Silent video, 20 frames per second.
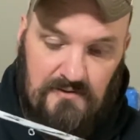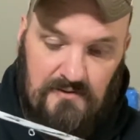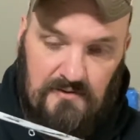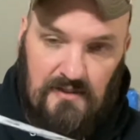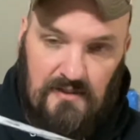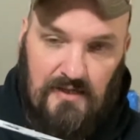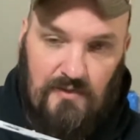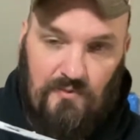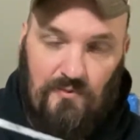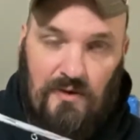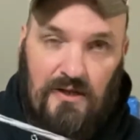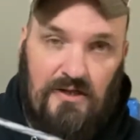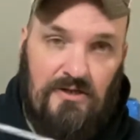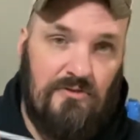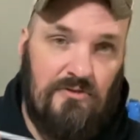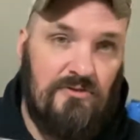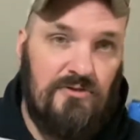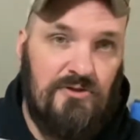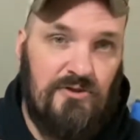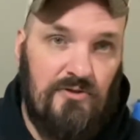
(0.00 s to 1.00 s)
Like when
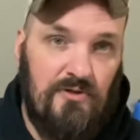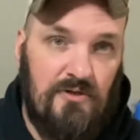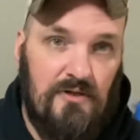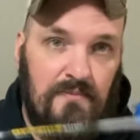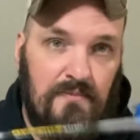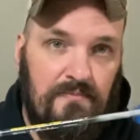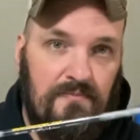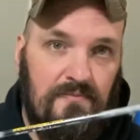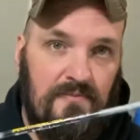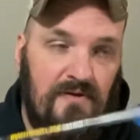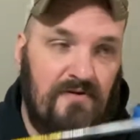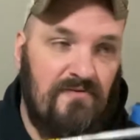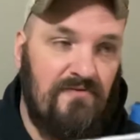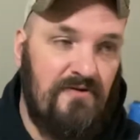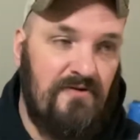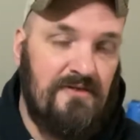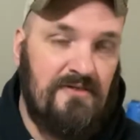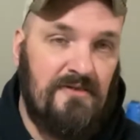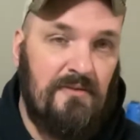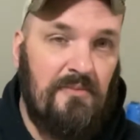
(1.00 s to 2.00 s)
you shoot them, the
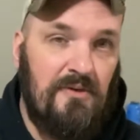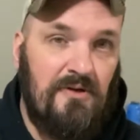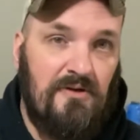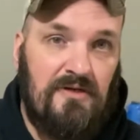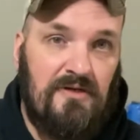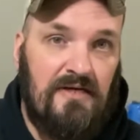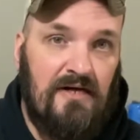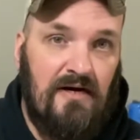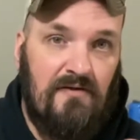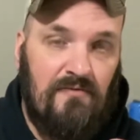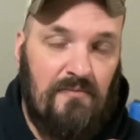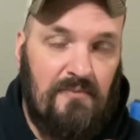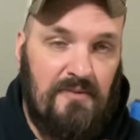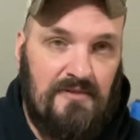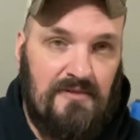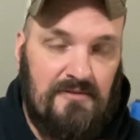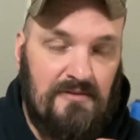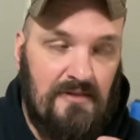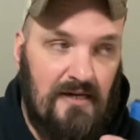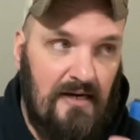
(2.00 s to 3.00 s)
visibility of them
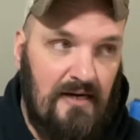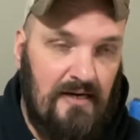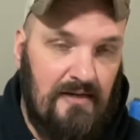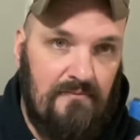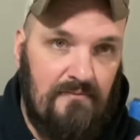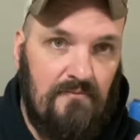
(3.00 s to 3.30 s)
is like,